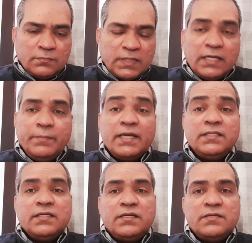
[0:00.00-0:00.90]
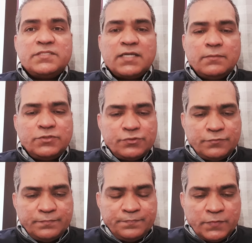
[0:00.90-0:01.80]
and make their dreams come true.
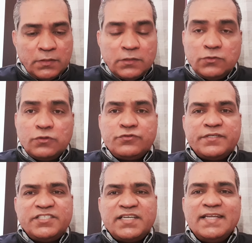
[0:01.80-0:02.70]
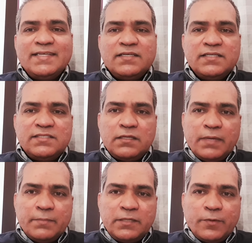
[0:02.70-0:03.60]
Those who are studying increase their
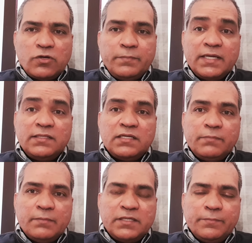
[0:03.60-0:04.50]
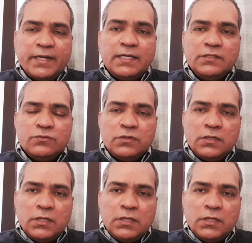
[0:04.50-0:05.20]
memory power, make their memory brand new,